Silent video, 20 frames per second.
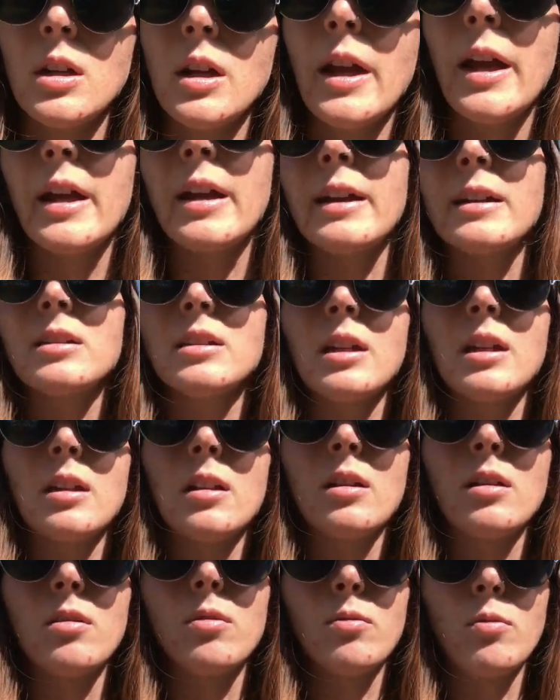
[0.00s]
And I
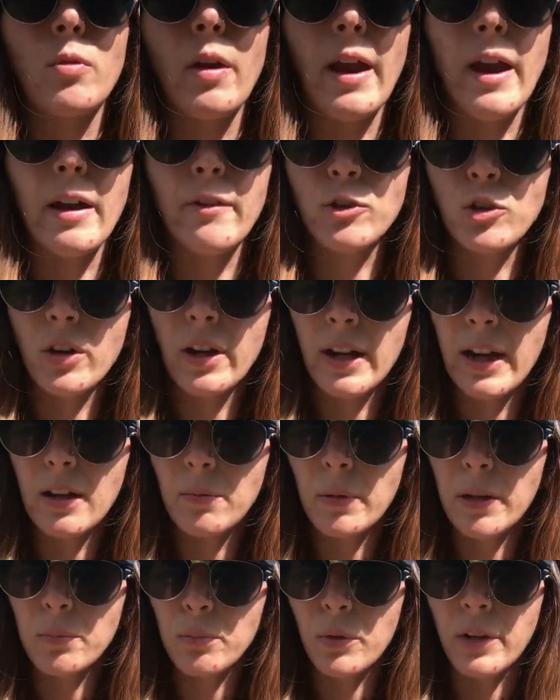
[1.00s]
said, after I had
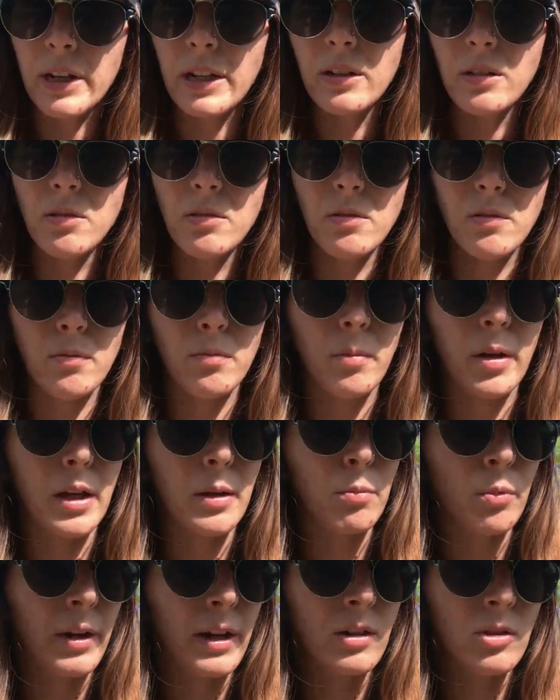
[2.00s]
my brain
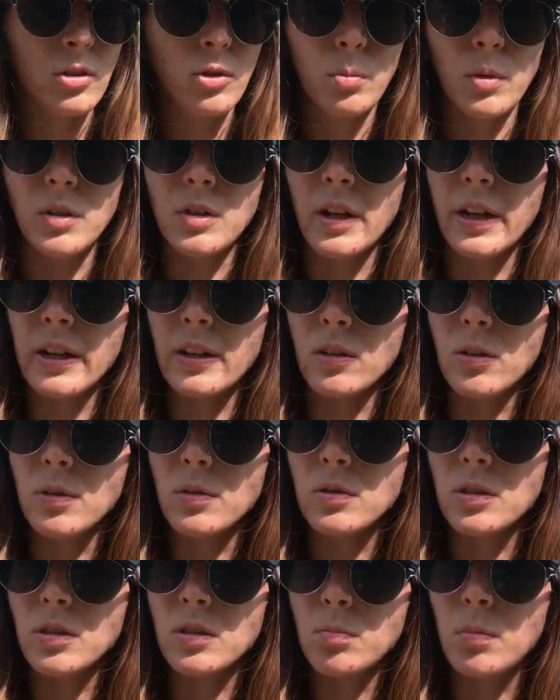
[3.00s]
tumor
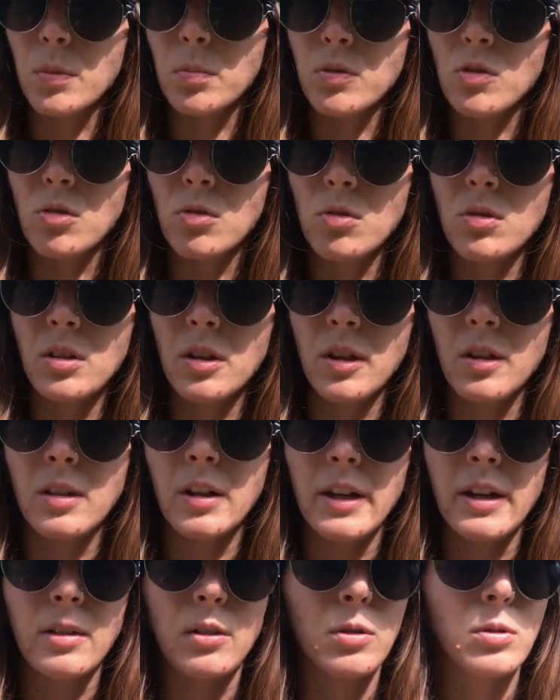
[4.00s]
diagnosis, my pituitary
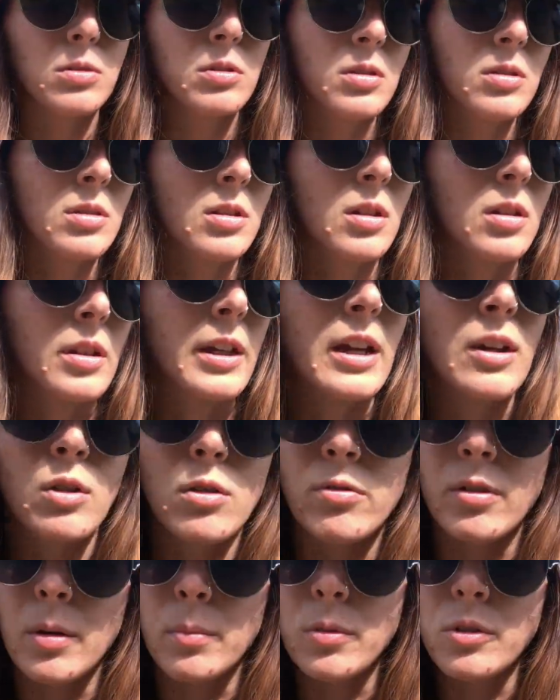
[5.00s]
diagnosis in late
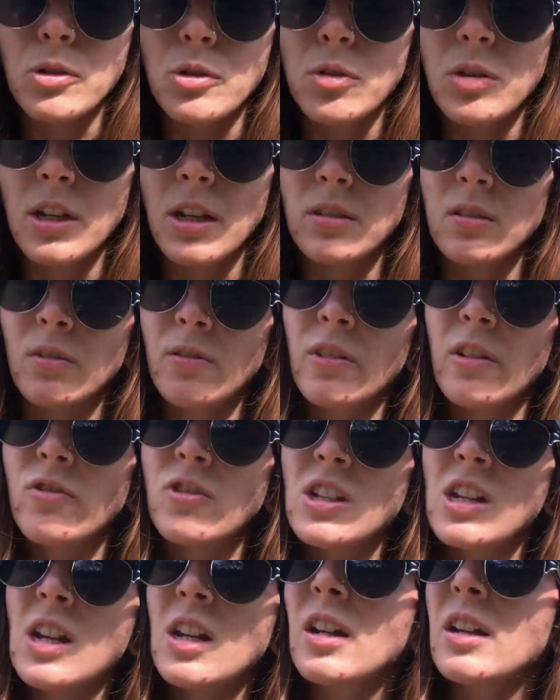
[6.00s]
November
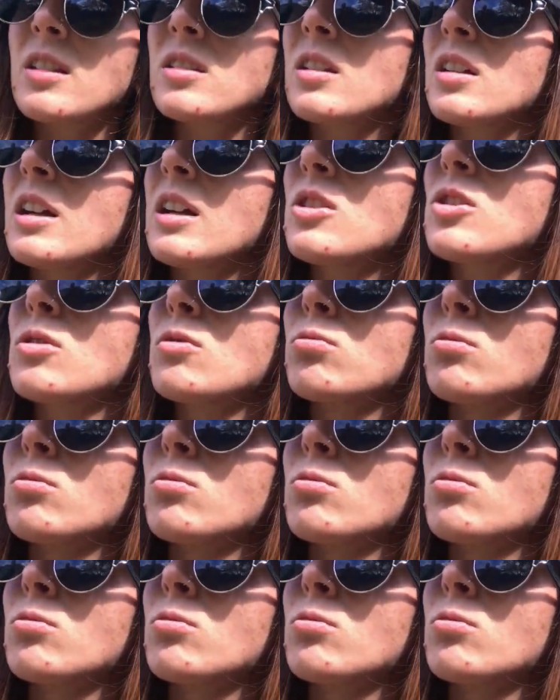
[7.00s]
2015, I said I